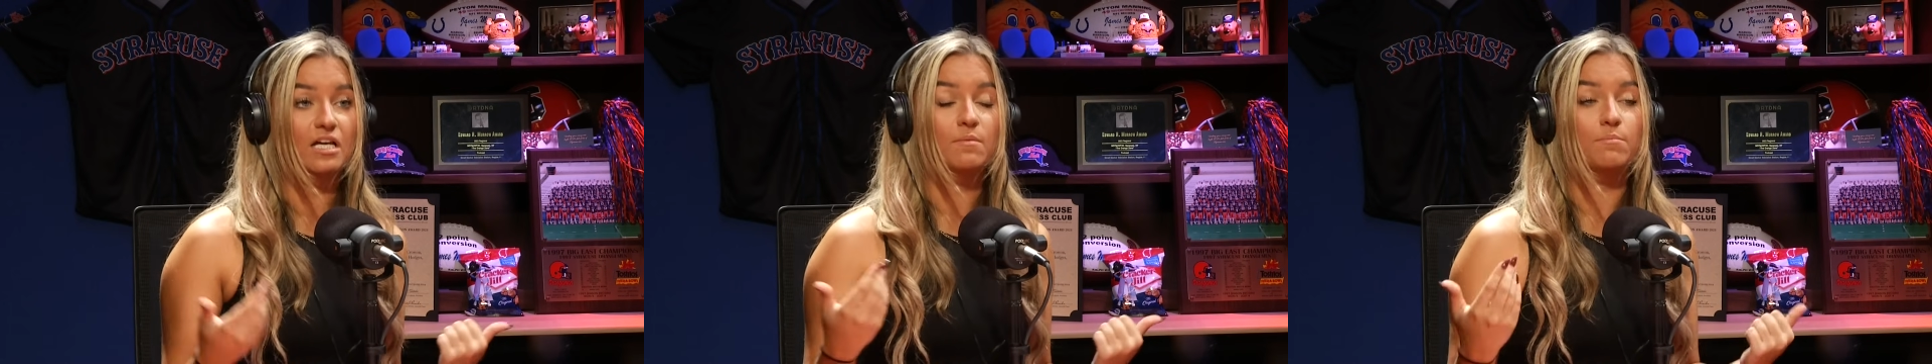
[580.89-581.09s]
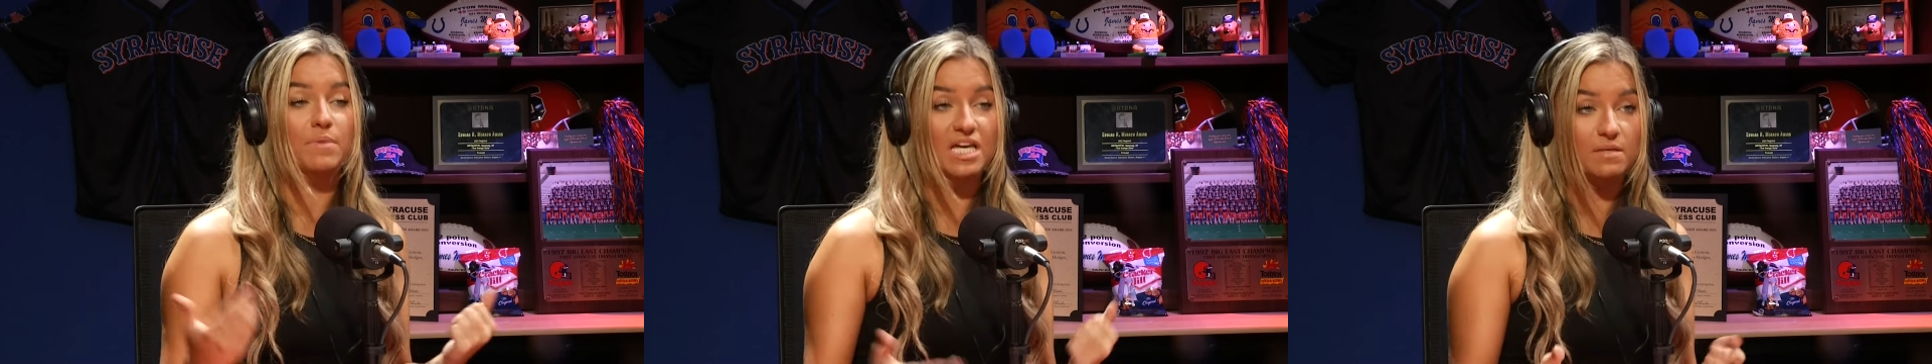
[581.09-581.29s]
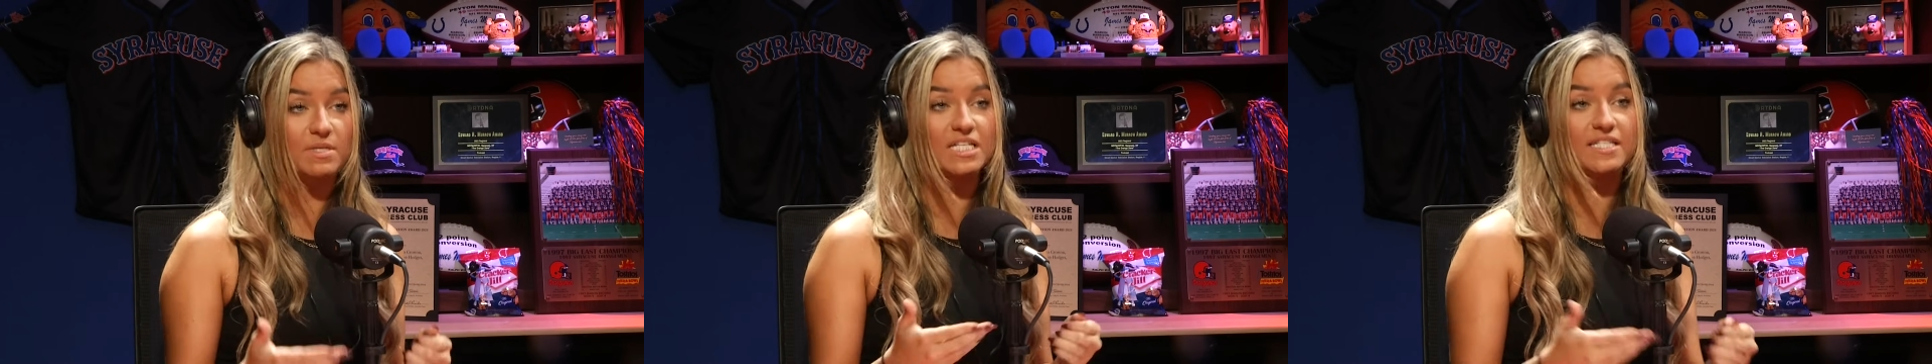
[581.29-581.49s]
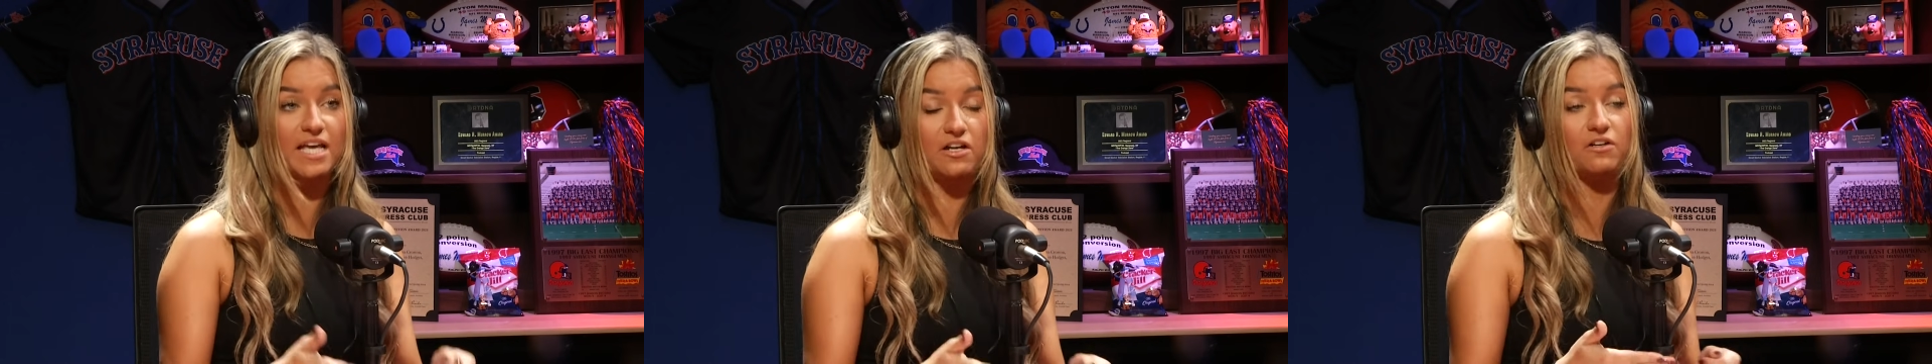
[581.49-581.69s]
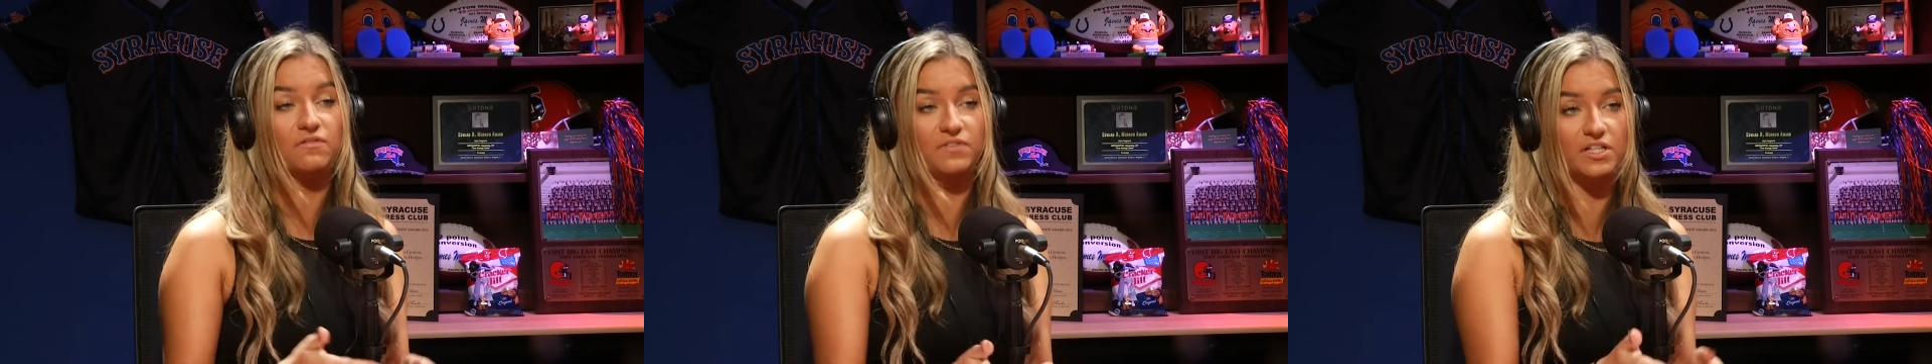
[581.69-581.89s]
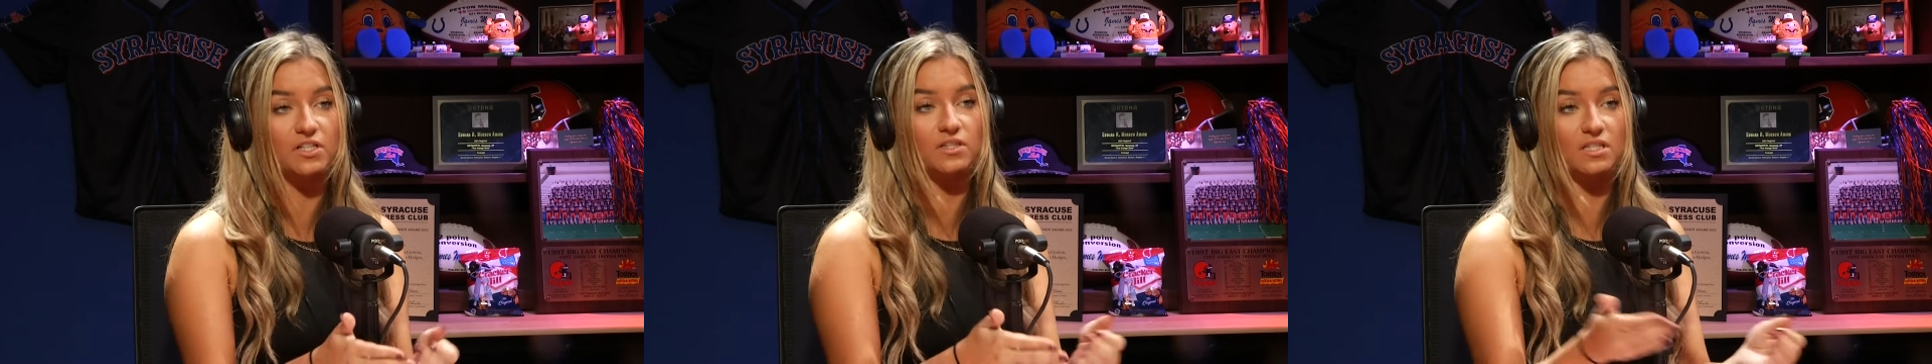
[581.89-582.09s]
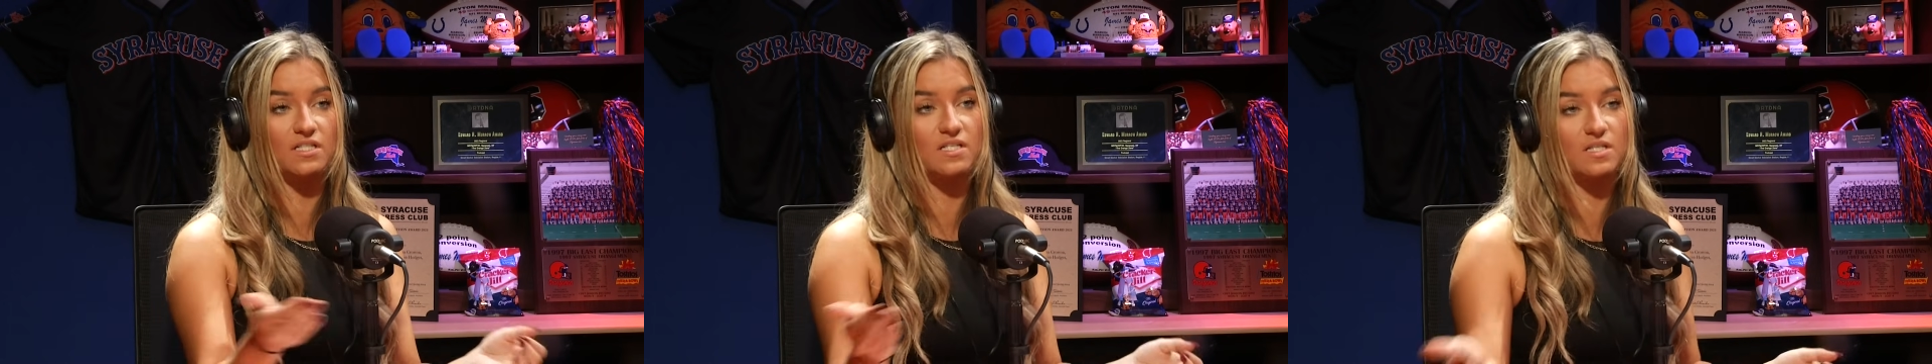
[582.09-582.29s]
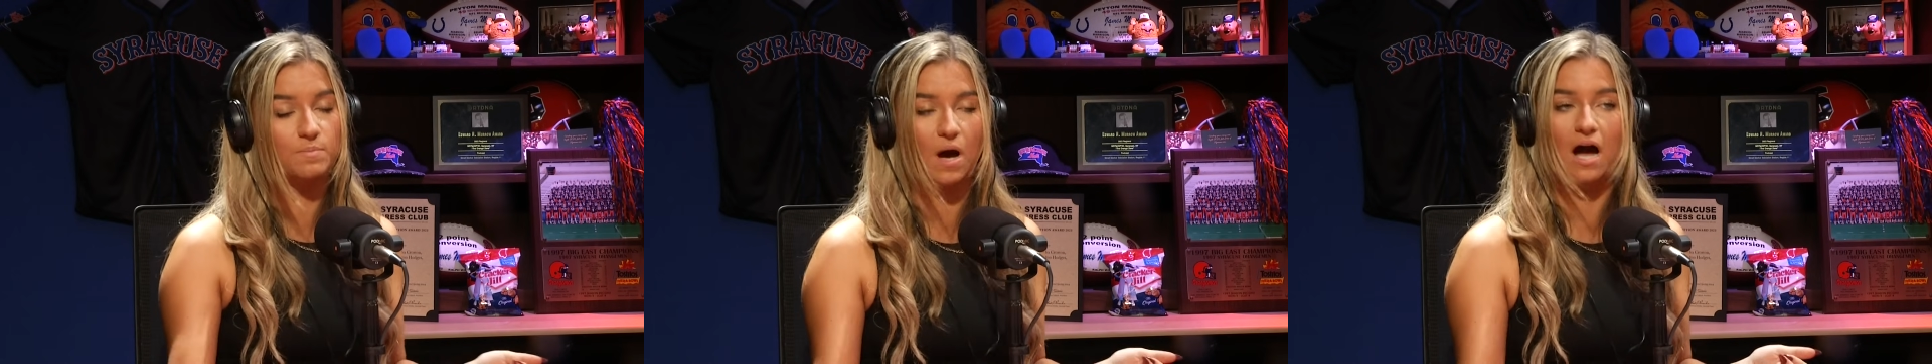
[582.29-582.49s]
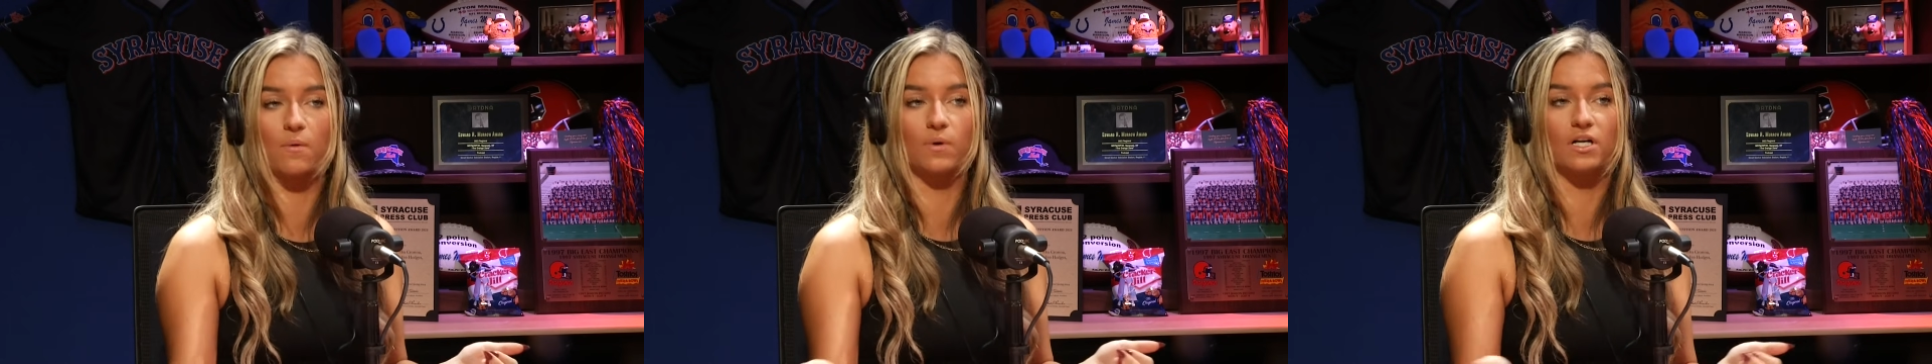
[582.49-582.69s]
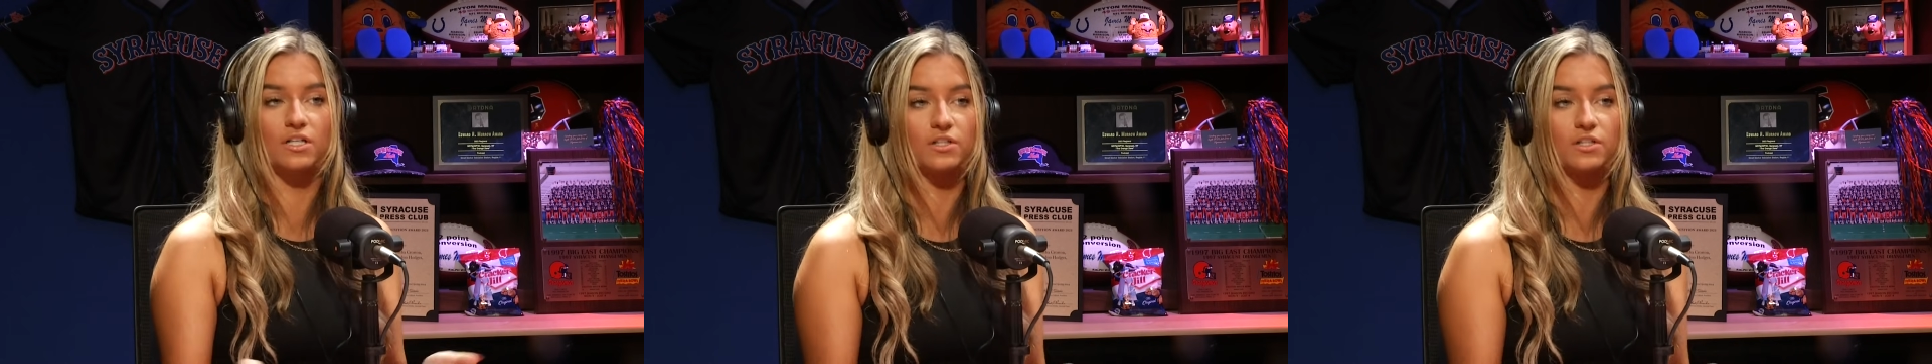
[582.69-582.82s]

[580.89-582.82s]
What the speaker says: Maybe center field is a spot where